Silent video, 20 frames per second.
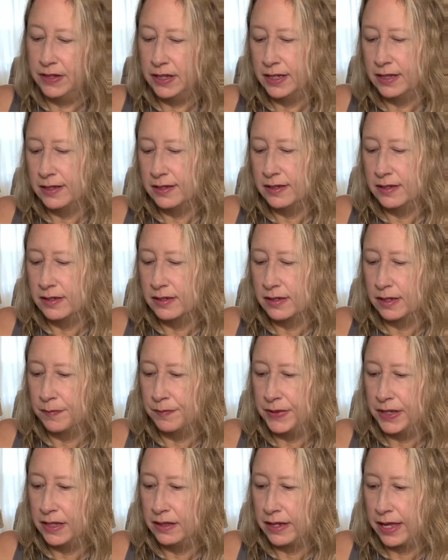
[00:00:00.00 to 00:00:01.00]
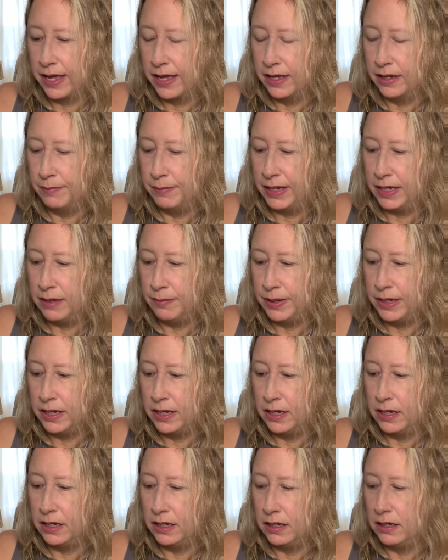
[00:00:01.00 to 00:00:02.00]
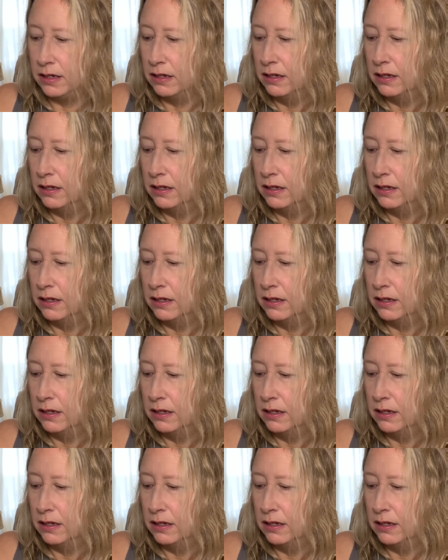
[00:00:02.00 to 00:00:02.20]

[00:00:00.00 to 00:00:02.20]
like this is something that maybe